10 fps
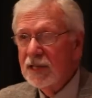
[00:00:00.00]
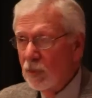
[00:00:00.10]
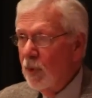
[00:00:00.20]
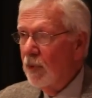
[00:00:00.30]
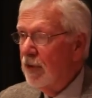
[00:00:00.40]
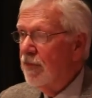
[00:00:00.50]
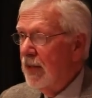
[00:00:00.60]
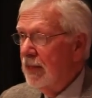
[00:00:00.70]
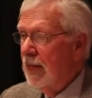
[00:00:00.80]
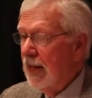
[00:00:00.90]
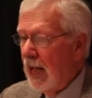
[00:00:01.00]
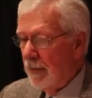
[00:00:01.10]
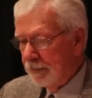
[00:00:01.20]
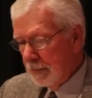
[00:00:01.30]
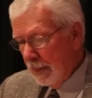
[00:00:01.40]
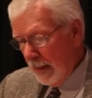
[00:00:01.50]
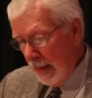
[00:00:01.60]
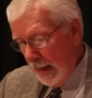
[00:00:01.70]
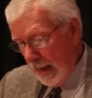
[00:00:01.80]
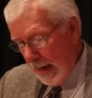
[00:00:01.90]
So we want to find that out.
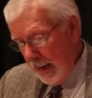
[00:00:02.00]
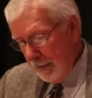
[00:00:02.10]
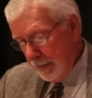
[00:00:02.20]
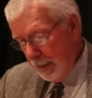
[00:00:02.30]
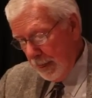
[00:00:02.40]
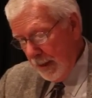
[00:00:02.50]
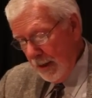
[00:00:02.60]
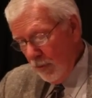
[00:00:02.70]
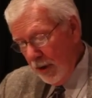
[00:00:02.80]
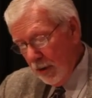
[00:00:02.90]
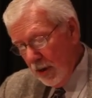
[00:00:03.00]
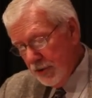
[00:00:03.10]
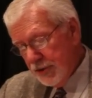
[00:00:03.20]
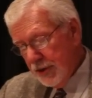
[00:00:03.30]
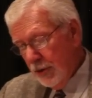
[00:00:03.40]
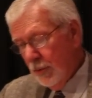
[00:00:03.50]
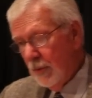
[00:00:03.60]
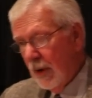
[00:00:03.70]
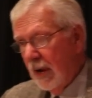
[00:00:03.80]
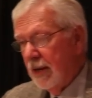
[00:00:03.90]
Um, we are
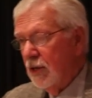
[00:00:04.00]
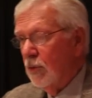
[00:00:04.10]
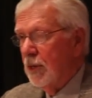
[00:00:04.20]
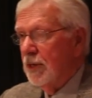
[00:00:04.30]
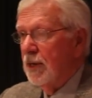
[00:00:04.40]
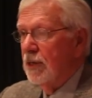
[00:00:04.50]
also uh, doing